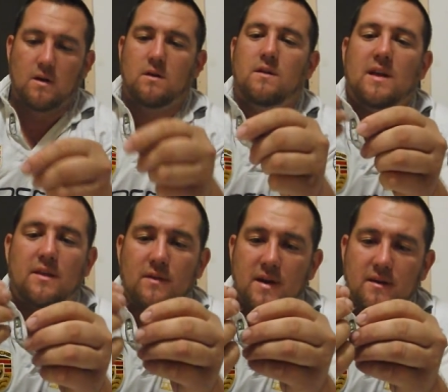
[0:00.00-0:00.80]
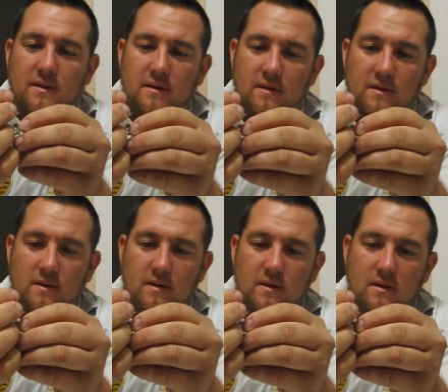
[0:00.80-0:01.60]
to the other end.
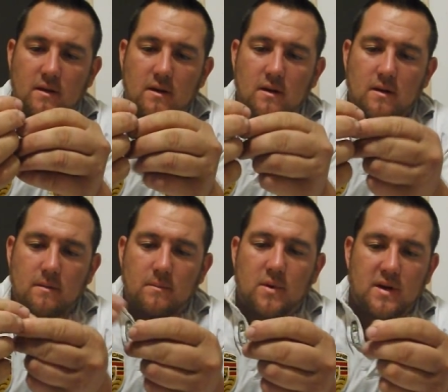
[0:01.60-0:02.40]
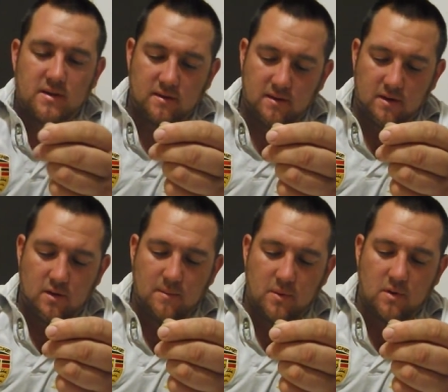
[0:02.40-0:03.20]
Put
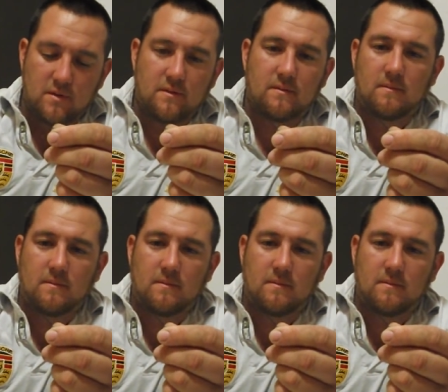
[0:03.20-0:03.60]
crimp on,